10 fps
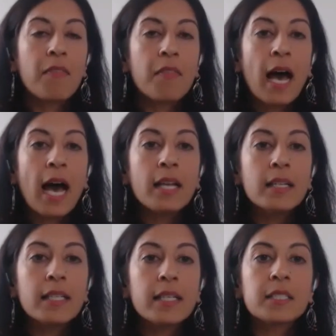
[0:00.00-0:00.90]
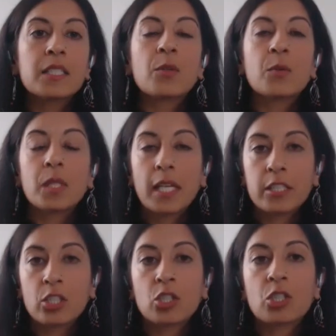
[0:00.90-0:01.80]
and that is the
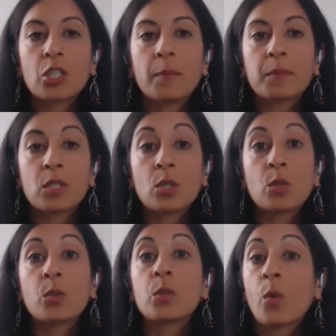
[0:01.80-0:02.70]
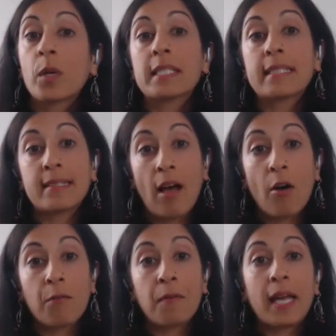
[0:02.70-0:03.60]
relationship to yourself.